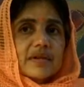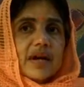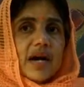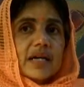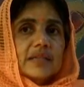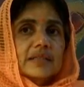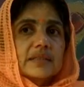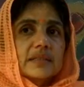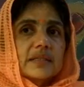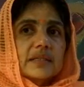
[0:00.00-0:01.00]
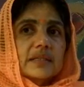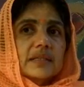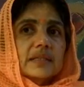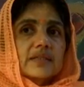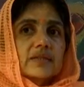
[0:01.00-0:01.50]
and
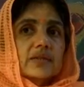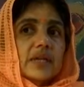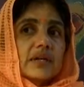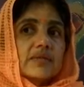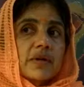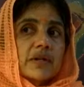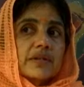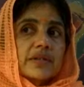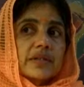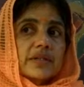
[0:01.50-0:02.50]
so then what